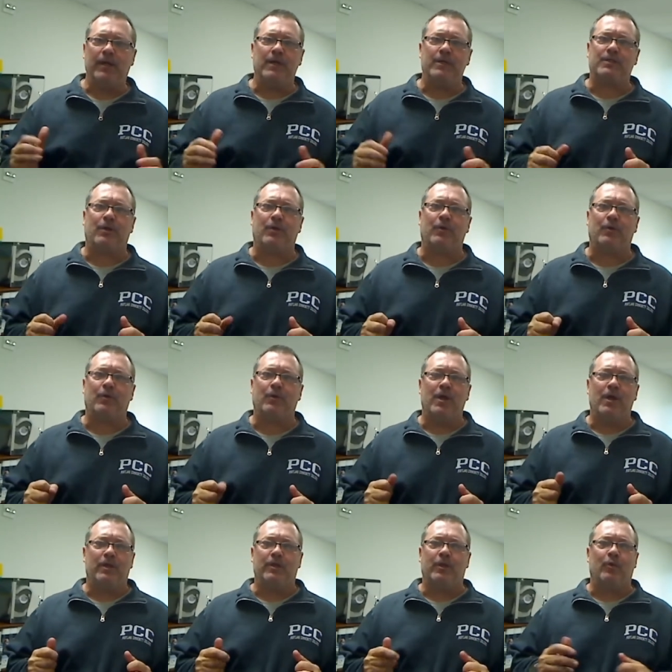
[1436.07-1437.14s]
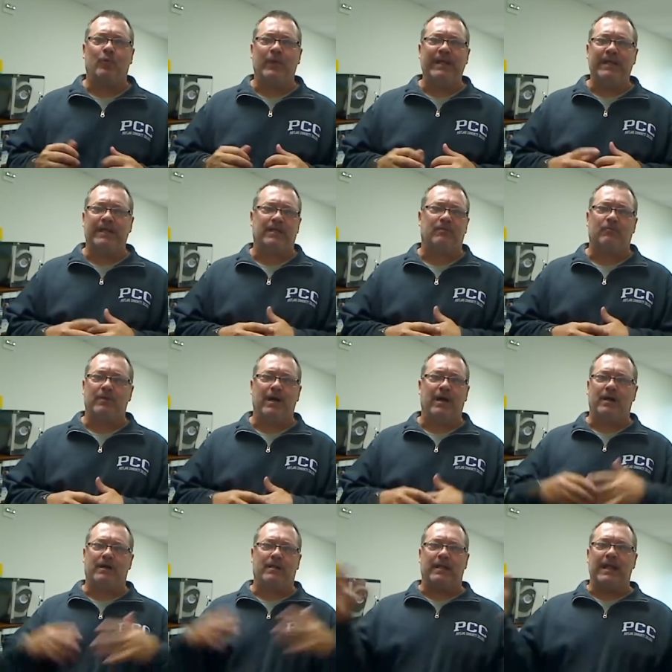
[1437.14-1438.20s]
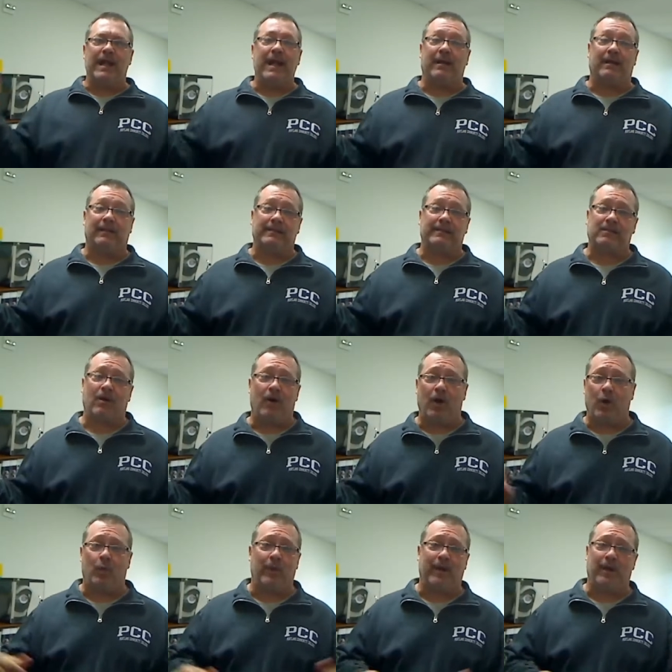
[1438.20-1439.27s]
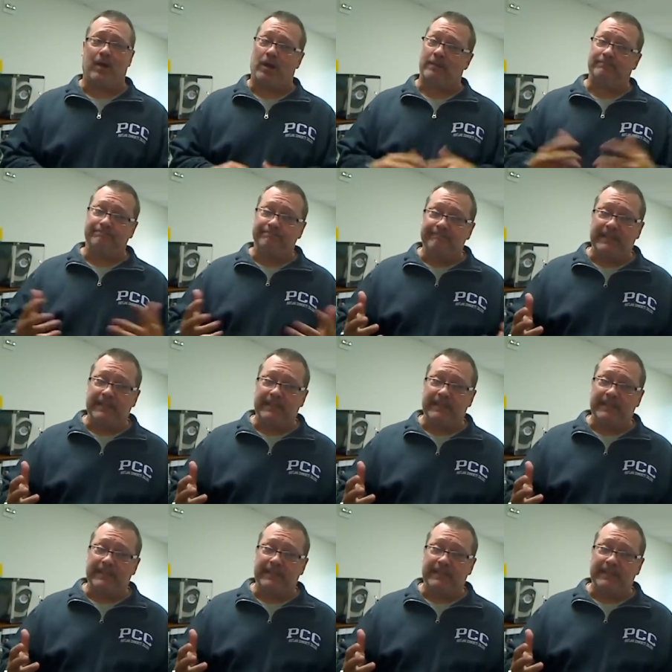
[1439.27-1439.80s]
So we can run an ALS call where